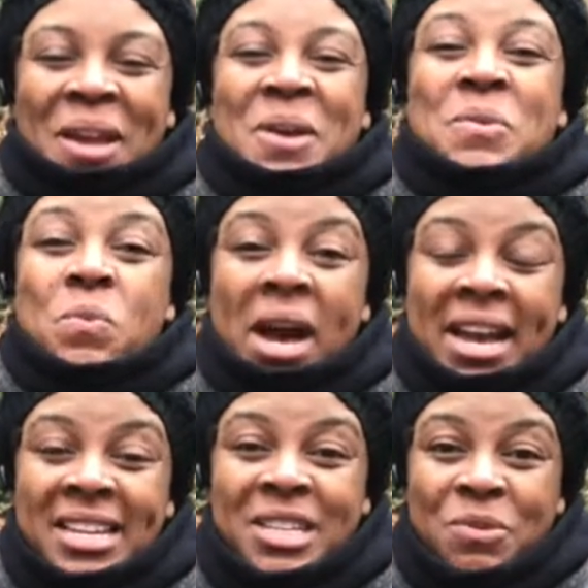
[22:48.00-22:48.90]
Why
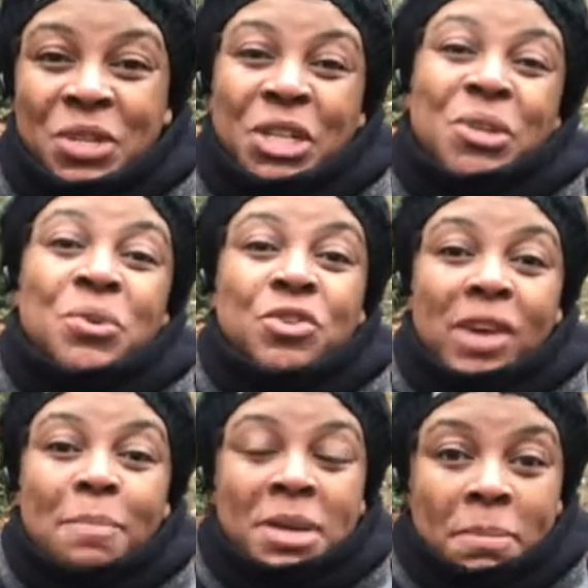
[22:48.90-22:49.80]
don't you grab
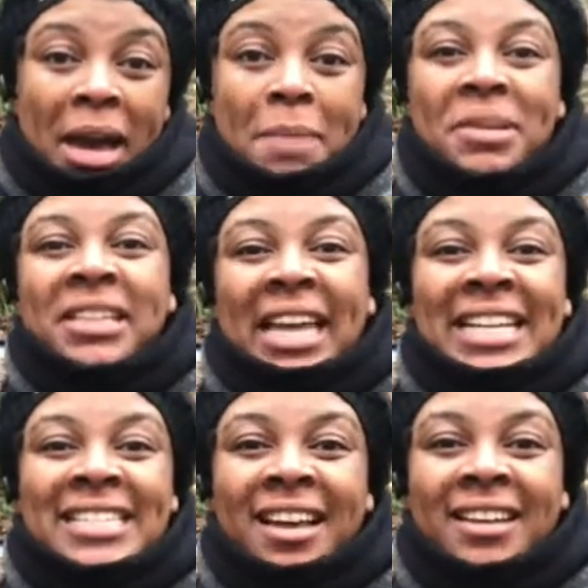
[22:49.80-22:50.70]
your Bible
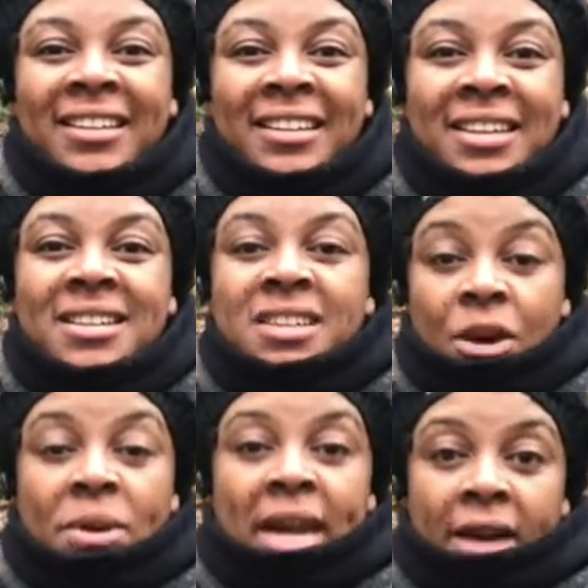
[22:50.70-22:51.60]
later, go
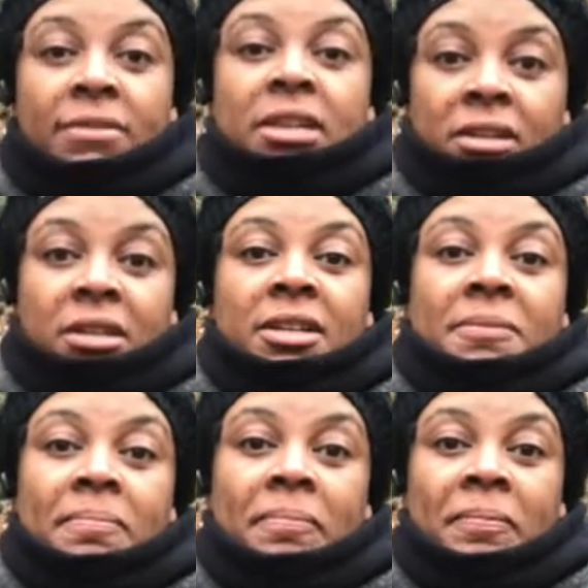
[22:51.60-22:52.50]
and have a look,
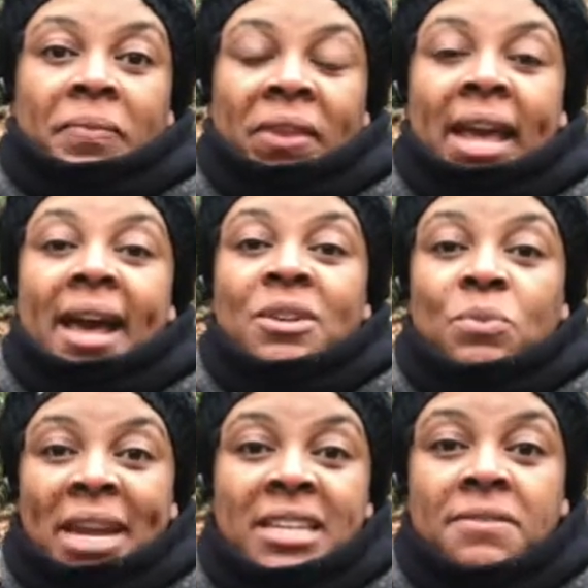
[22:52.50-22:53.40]
and
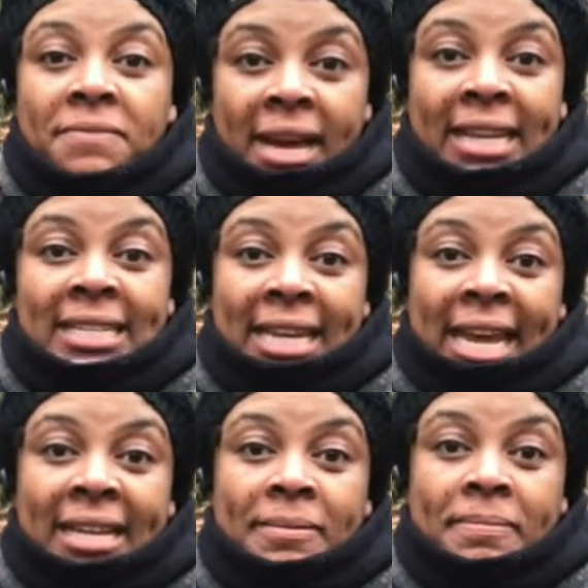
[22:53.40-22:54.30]
when you find it,
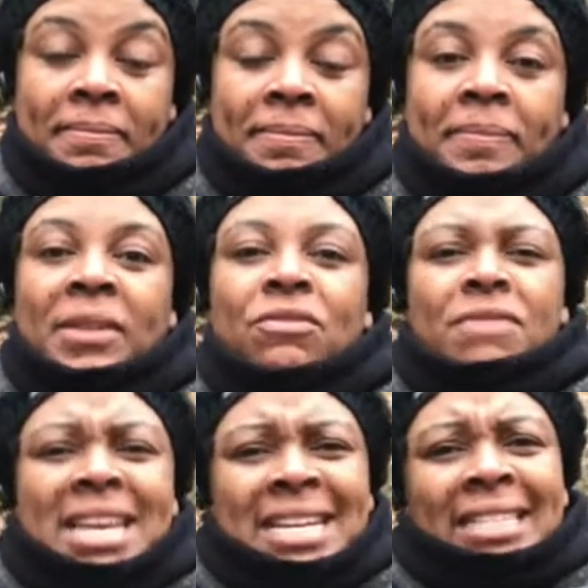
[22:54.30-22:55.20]

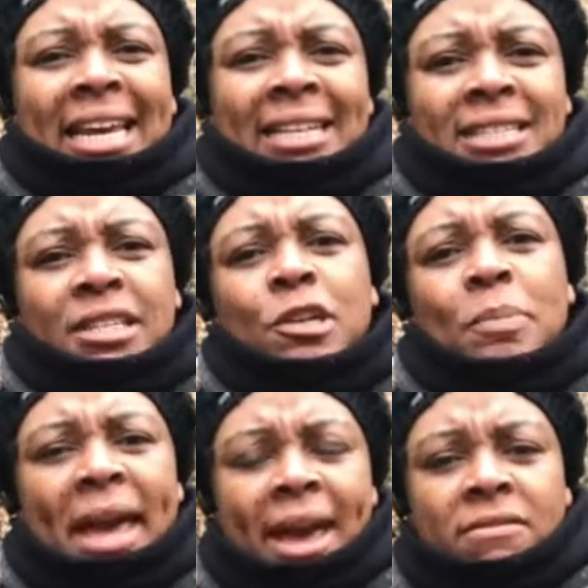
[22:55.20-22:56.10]
read it to your
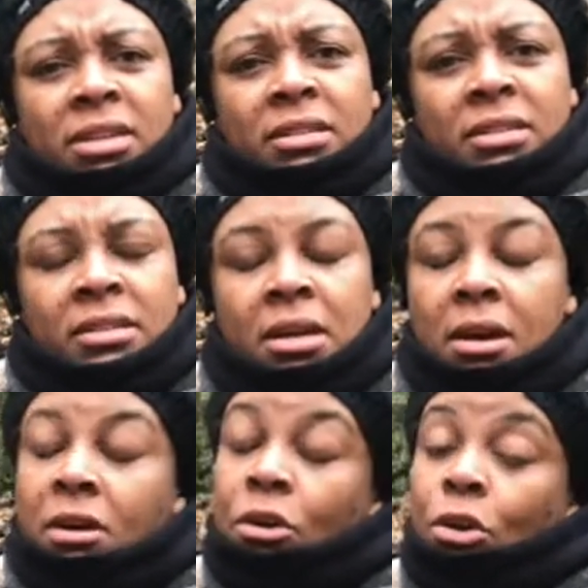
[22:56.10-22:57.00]
parents
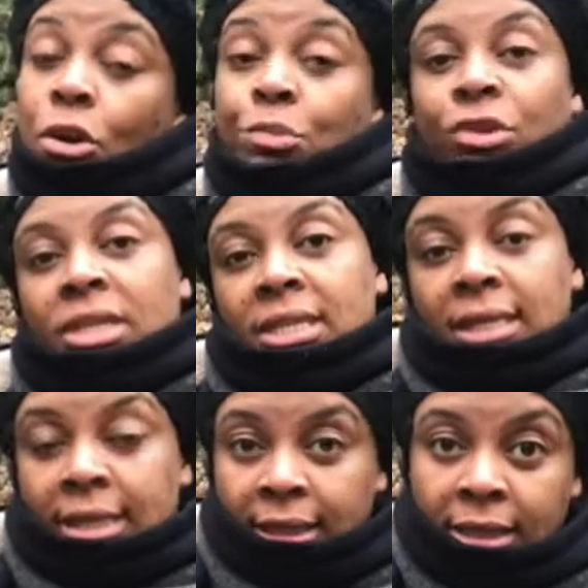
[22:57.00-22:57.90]
or brothers and
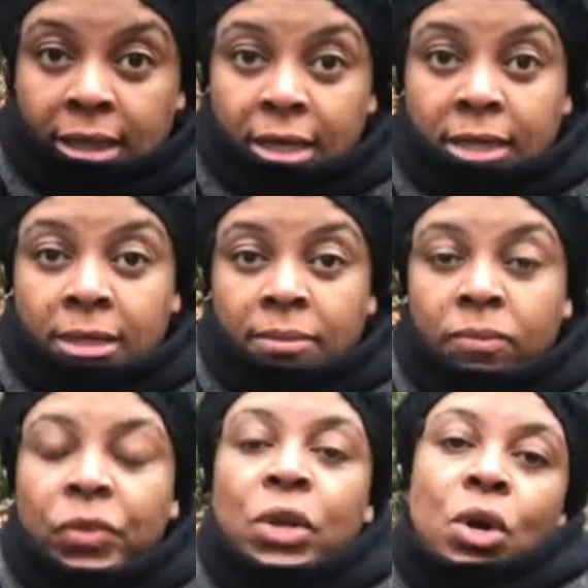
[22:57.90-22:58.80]
sisters,
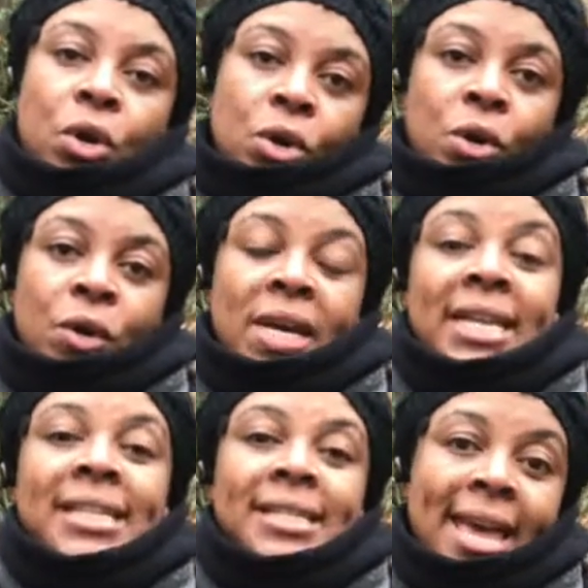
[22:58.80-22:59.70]
or
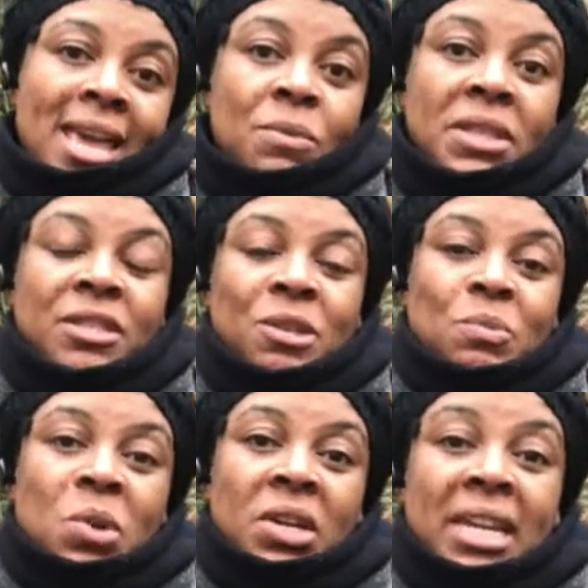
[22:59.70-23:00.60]
say it with
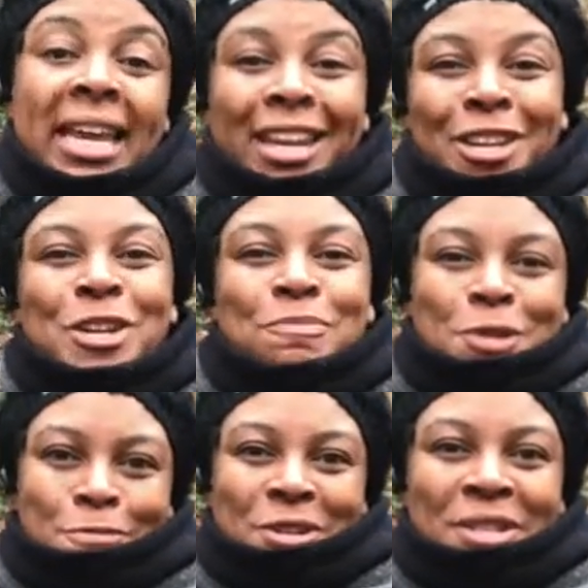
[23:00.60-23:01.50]
someone in your
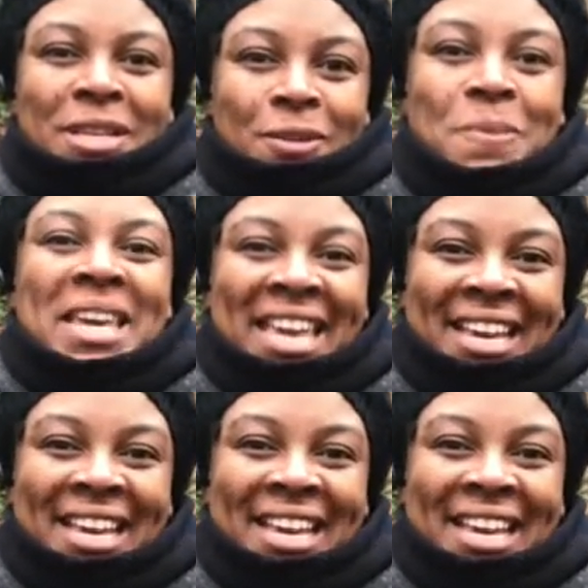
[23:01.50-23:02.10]
bubble this week.